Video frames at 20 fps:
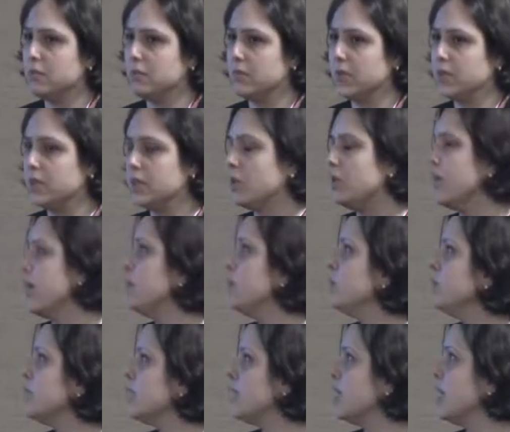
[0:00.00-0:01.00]
so they
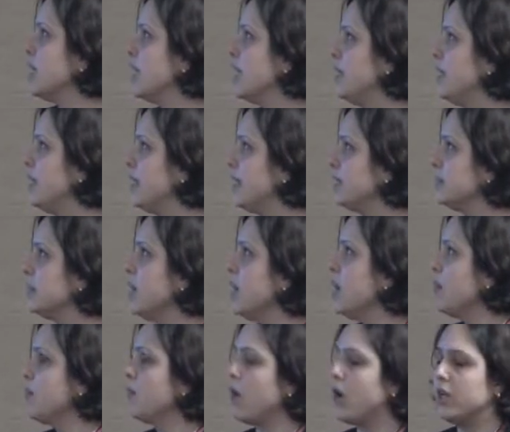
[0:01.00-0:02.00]
would let
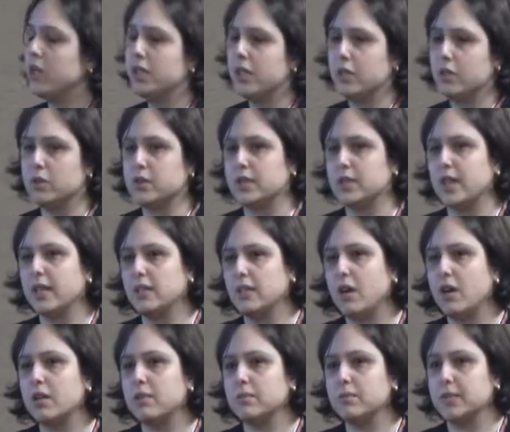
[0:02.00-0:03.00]
molecules that
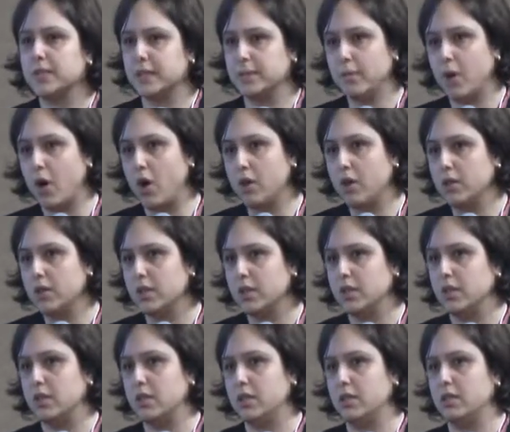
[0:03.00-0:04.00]
are small,
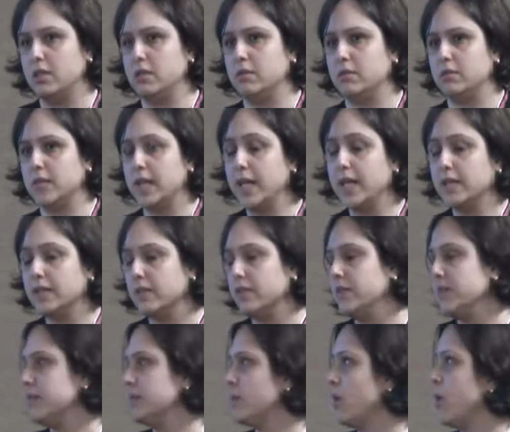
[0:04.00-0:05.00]

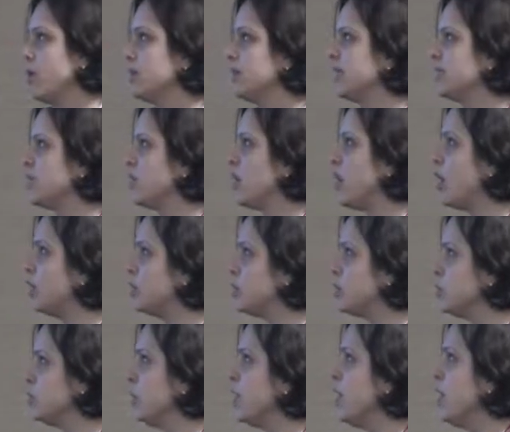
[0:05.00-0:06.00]
relatively small, that are up
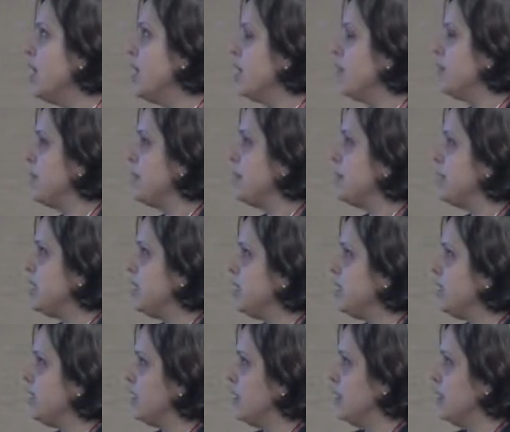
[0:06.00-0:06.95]
to maybe